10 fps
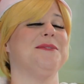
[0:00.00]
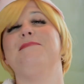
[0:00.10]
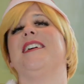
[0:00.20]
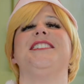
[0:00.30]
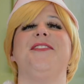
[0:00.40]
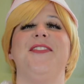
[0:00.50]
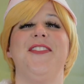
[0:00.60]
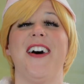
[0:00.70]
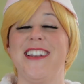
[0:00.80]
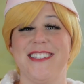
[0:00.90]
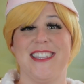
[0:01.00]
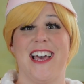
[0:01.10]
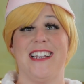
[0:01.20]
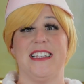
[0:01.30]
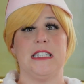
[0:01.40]
much fun as
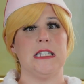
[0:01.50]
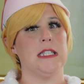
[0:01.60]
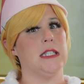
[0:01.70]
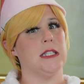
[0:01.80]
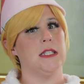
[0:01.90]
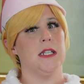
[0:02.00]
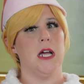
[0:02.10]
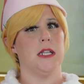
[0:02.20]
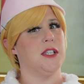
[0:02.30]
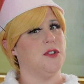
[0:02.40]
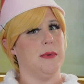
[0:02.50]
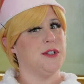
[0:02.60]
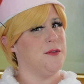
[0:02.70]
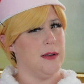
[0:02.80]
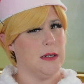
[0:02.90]
that is, it's not so much
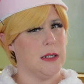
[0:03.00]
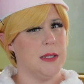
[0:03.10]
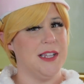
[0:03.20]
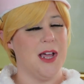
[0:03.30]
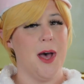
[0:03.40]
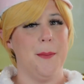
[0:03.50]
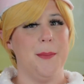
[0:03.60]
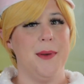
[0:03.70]
fun to clean up.